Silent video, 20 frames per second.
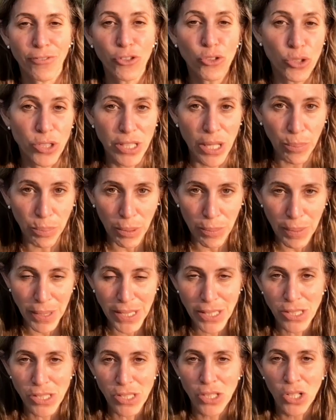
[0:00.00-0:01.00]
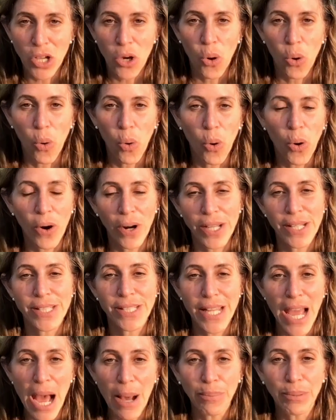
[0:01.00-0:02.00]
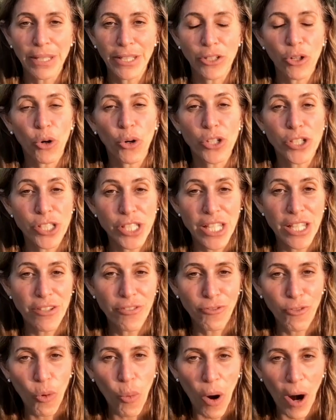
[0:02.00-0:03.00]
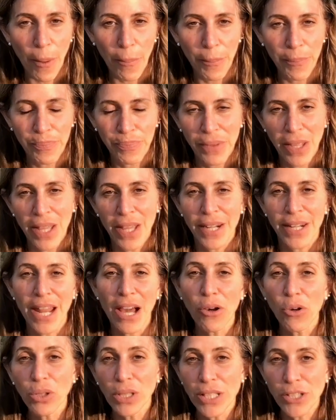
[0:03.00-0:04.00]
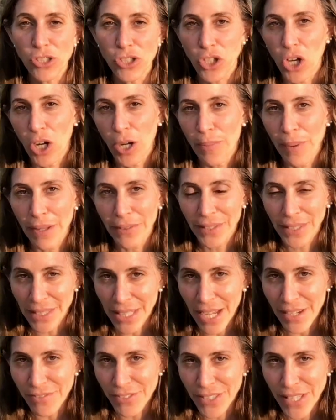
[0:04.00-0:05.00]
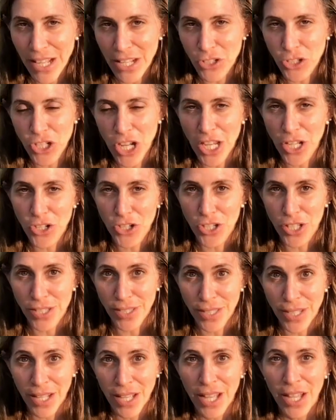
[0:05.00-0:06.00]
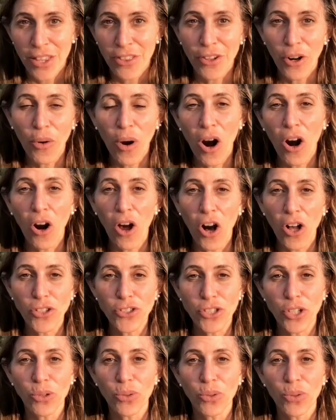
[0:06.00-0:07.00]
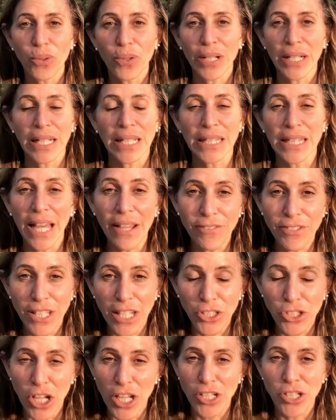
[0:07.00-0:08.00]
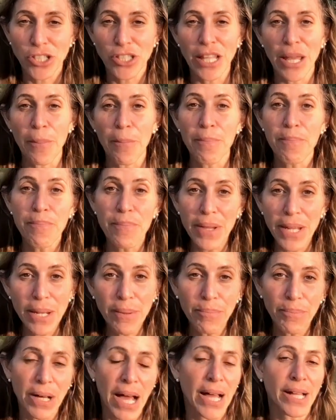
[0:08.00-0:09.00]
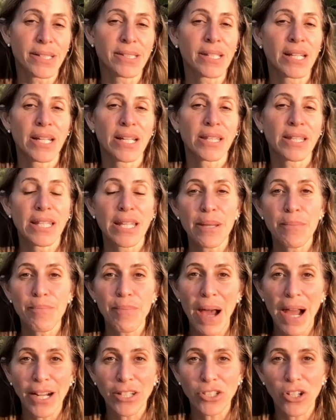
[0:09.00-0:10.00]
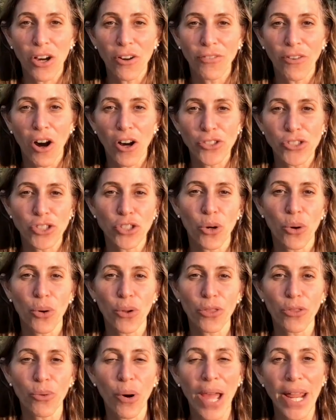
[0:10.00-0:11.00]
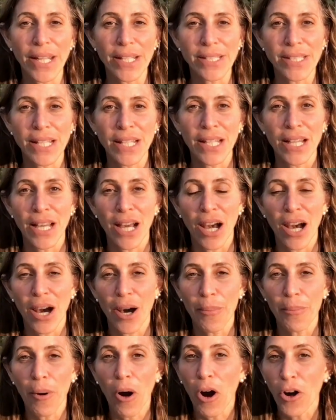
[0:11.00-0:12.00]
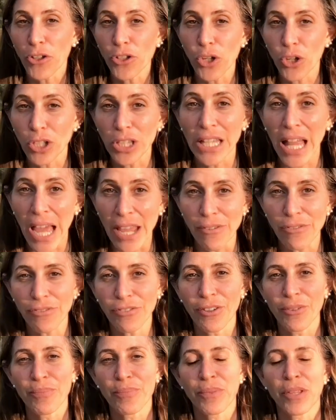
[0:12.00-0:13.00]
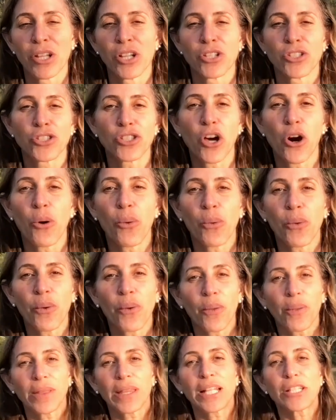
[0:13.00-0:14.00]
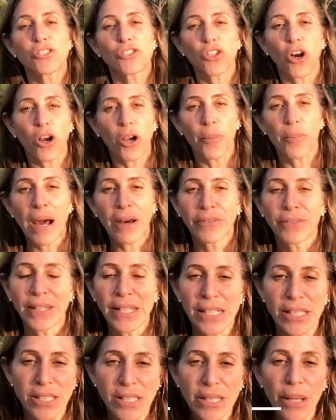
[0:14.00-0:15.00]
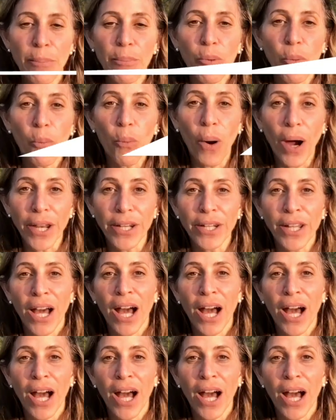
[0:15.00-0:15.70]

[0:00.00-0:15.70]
food supplements or in tablet or tea form. Now let's talk about the lifestyle changes. There are also lifestyle changes that minimize the impact of osteoarthritis on your life. So let's talk about these. Number one,